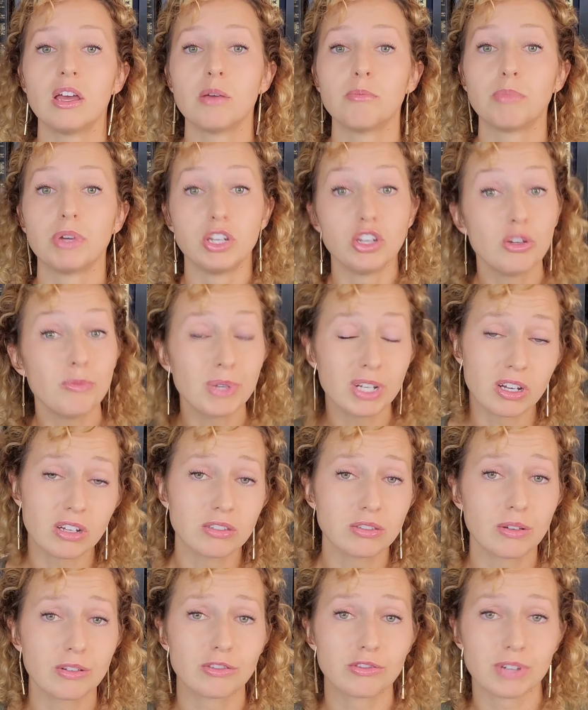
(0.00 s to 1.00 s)
but Newman
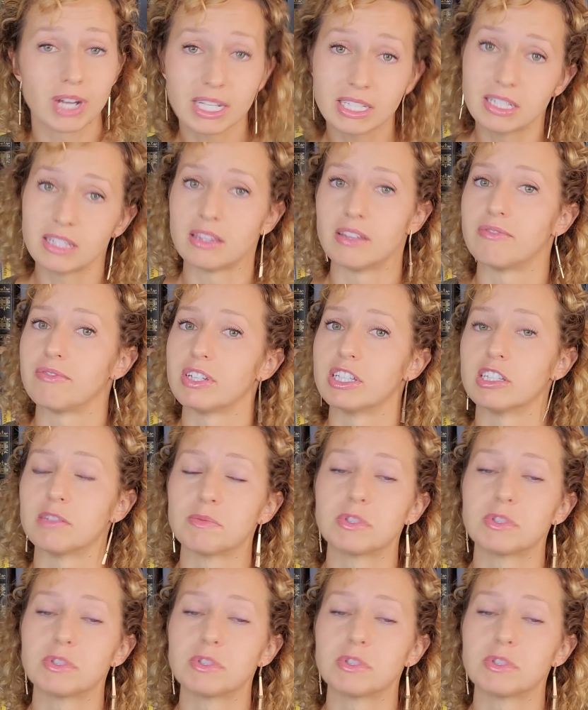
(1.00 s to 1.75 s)
also directed the film.